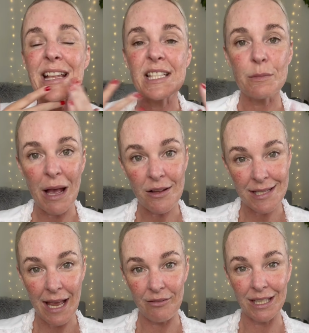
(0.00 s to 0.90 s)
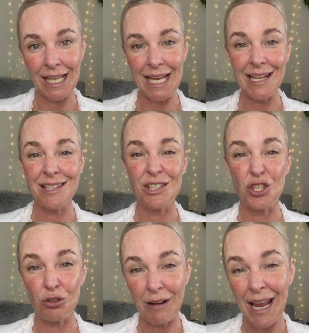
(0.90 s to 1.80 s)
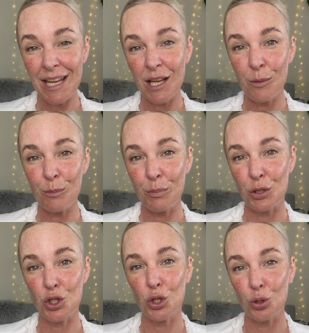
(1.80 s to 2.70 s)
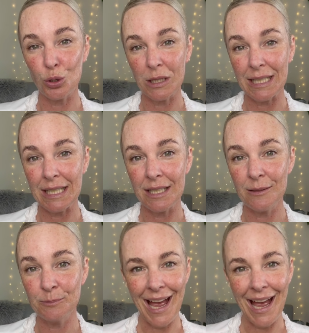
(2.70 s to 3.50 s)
Smells heavenly. It's geranium, patchouli,